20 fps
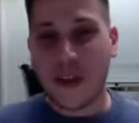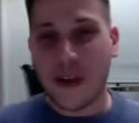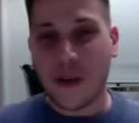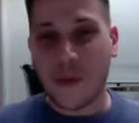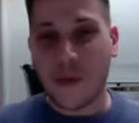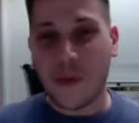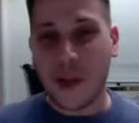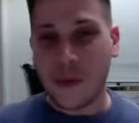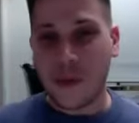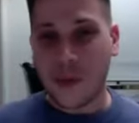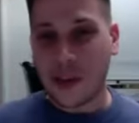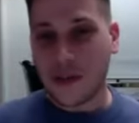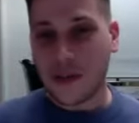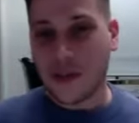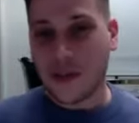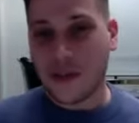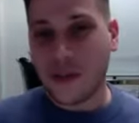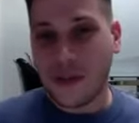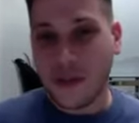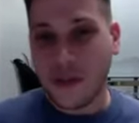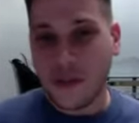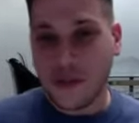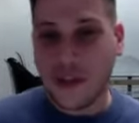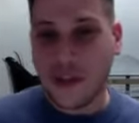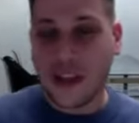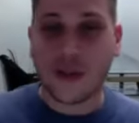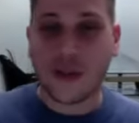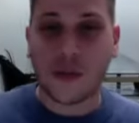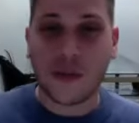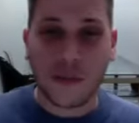Well,
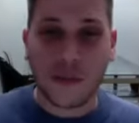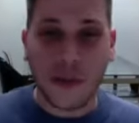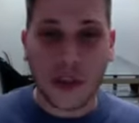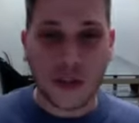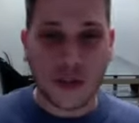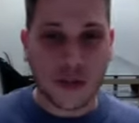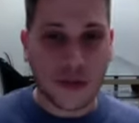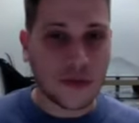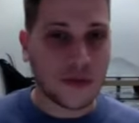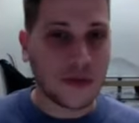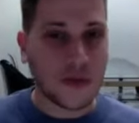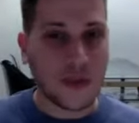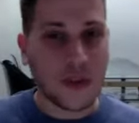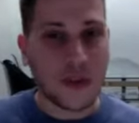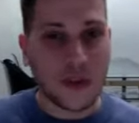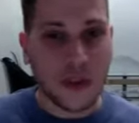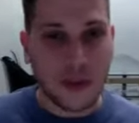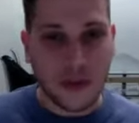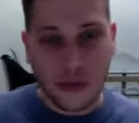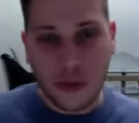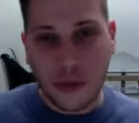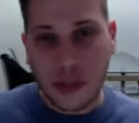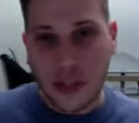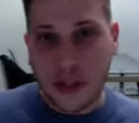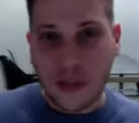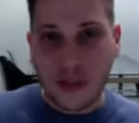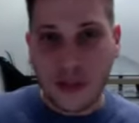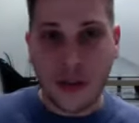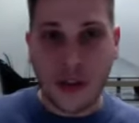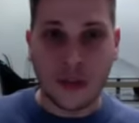thank you very much. Three
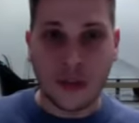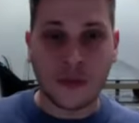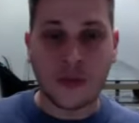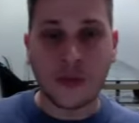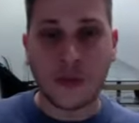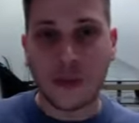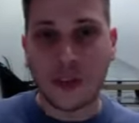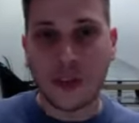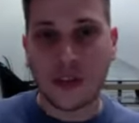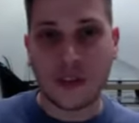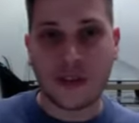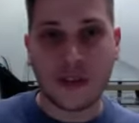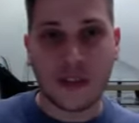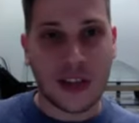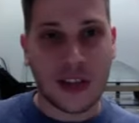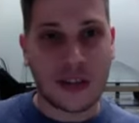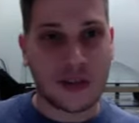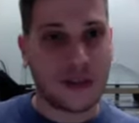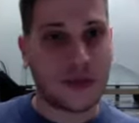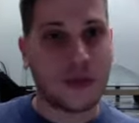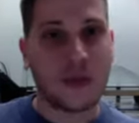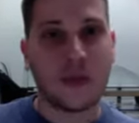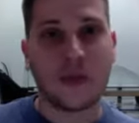great movies that